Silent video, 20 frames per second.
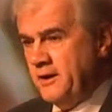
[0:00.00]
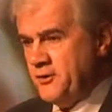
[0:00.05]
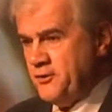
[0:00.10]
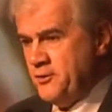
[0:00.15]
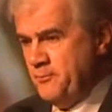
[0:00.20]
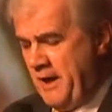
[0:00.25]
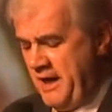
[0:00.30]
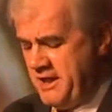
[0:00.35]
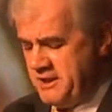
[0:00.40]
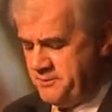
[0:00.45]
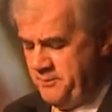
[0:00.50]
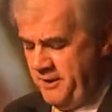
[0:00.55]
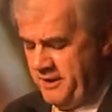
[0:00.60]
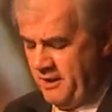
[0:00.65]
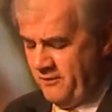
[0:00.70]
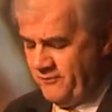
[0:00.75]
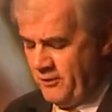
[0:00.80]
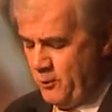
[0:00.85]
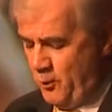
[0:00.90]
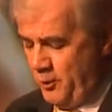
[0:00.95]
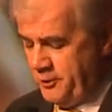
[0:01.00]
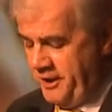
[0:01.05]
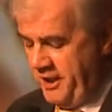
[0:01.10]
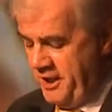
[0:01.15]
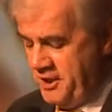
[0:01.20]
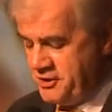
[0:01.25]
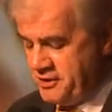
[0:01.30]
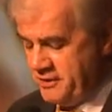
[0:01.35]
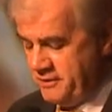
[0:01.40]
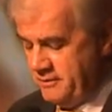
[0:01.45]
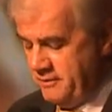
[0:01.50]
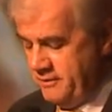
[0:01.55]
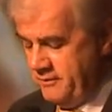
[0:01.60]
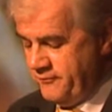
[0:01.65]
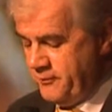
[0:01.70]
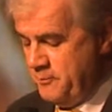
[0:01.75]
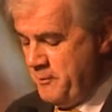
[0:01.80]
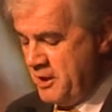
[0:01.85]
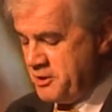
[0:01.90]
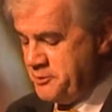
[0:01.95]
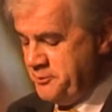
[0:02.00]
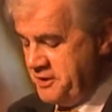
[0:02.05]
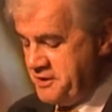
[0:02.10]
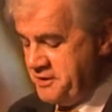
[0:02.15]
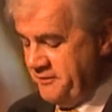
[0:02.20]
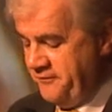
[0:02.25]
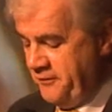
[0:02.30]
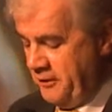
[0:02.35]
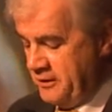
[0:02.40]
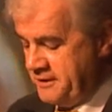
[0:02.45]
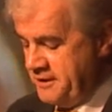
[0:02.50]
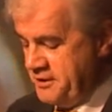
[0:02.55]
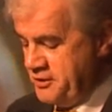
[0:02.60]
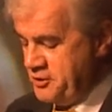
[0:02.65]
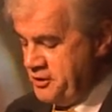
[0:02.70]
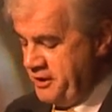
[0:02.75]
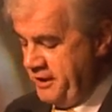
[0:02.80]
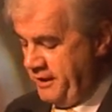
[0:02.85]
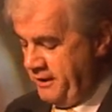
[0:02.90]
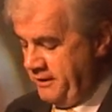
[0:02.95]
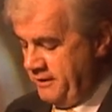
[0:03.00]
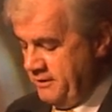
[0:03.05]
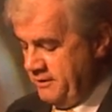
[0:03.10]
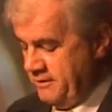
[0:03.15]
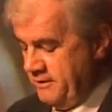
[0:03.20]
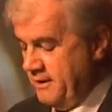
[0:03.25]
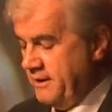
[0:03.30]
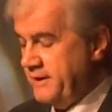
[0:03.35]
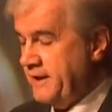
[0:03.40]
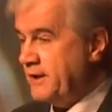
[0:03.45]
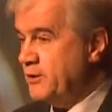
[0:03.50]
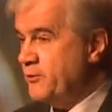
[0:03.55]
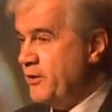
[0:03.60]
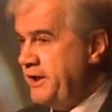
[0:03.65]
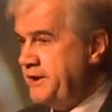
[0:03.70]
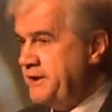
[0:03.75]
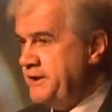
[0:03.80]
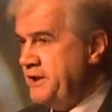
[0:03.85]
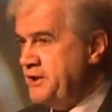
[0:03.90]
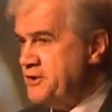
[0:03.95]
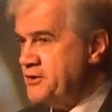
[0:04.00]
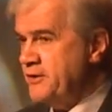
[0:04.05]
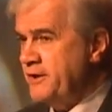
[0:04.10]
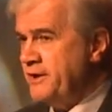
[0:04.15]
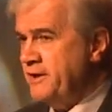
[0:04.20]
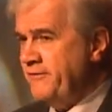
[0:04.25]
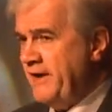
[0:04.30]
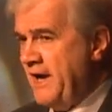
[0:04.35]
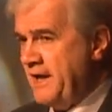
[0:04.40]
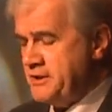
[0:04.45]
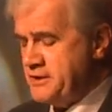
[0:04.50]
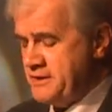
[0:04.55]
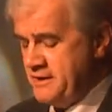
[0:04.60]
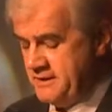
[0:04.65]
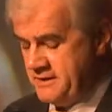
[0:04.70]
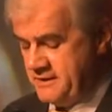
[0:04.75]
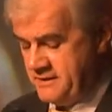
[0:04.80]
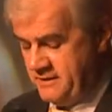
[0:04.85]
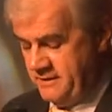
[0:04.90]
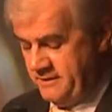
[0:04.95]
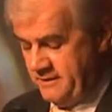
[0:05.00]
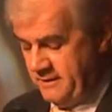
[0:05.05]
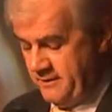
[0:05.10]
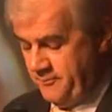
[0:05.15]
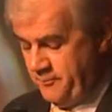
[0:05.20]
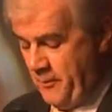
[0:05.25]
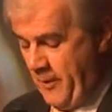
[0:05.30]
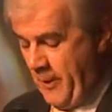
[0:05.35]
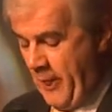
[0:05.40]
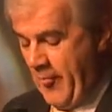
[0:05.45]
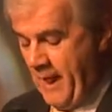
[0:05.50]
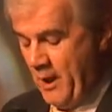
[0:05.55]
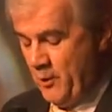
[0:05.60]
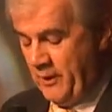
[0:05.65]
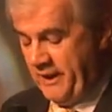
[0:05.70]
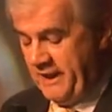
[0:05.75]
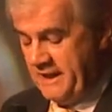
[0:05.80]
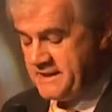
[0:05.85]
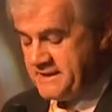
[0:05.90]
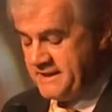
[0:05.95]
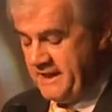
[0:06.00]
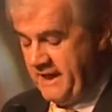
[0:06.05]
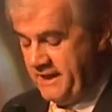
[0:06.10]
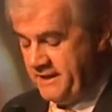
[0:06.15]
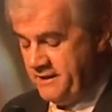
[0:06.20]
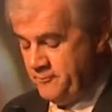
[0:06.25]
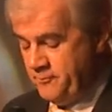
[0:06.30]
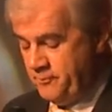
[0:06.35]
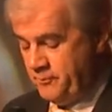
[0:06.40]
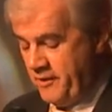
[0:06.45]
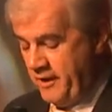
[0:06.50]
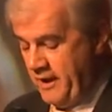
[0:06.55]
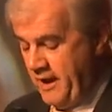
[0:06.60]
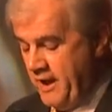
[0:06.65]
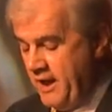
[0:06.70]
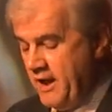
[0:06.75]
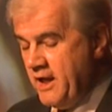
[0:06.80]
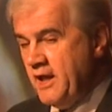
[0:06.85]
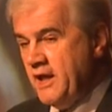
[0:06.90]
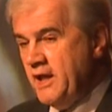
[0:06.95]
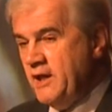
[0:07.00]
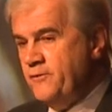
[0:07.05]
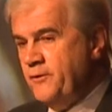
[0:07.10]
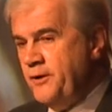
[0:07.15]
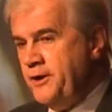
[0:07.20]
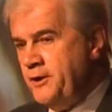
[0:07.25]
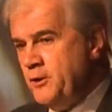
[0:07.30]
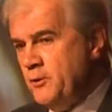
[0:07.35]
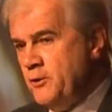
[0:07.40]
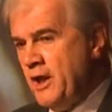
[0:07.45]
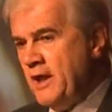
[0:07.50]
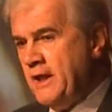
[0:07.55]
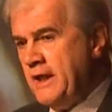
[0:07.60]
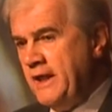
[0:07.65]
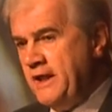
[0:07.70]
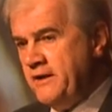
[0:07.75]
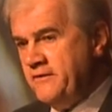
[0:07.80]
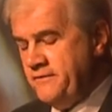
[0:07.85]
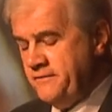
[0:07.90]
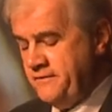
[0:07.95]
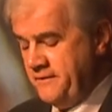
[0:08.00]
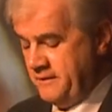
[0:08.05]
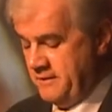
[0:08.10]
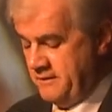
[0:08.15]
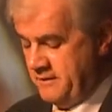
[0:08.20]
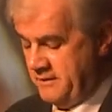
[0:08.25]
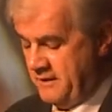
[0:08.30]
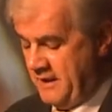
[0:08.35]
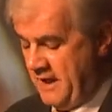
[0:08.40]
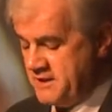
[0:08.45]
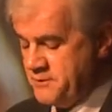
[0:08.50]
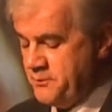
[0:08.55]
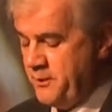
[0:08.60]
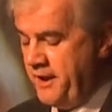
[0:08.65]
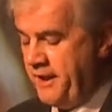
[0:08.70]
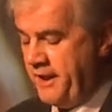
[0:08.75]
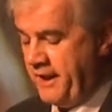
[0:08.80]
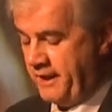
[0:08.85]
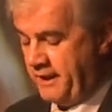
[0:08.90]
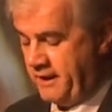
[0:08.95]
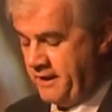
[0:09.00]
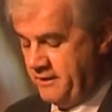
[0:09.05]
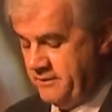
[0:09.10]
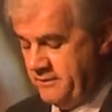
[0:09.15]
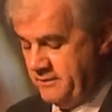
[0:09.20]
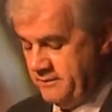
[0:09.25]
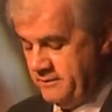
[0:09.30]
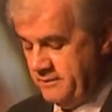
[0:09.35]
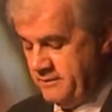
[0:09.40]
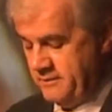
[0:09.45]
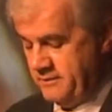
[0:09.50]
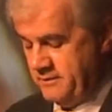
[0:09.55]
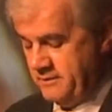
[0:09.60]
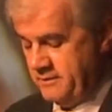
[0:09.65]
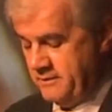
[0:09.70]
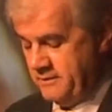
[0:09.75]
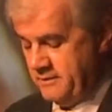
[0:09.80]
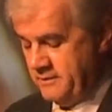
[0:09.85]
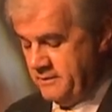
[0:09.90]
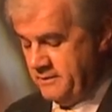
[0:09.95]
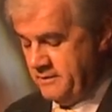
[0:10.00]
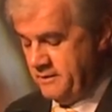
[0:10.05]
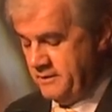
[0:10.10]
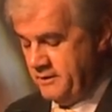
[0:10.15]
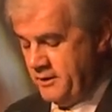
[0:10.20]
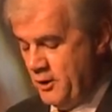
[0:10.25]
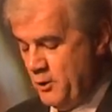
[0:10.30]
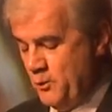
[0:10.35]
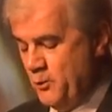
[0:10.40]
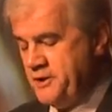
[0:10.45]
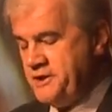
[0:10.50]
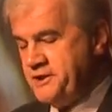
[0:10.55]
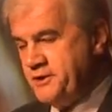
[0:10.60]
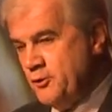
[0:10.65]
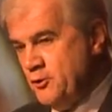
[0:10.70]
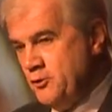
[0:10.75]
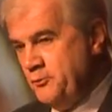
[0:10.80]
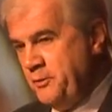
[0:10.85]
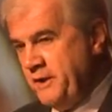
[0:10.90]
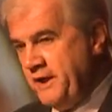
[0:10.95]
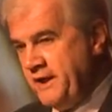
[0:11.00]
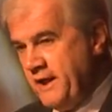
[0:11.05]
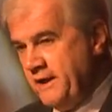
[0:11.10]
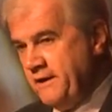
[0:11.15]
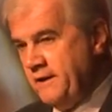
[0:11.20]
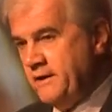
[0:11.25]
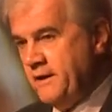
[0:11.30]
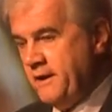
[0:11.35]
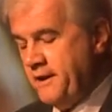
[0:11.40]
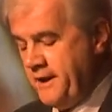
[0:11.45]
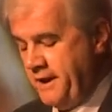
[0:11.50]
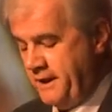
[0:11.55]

It reminds me of a quotation from Archbishop Fulton Sheen, that great teacher and evangelist, when he said, "If we do not live as we think, we soon begin to